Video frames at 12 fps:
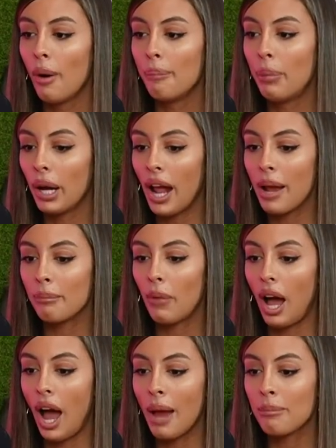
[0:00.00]
But
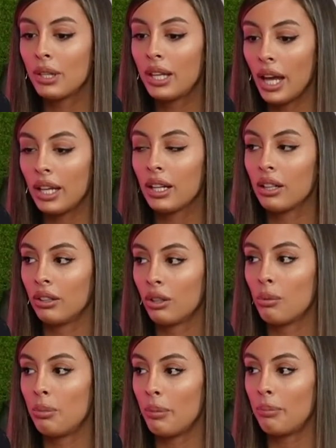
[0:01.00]
I'm getting a
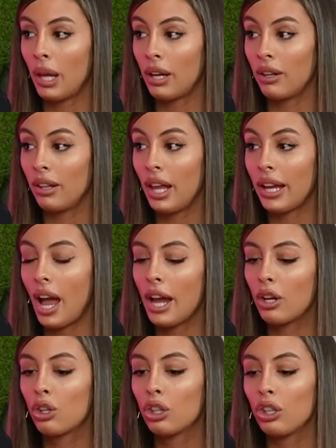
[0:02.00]
little bit better. Like, I
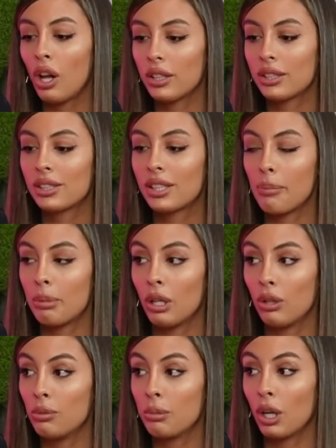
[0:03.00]
could not step in
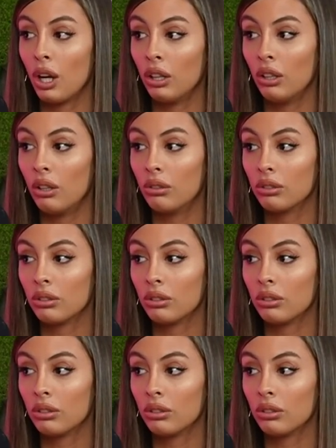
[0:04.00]
an Uber alone.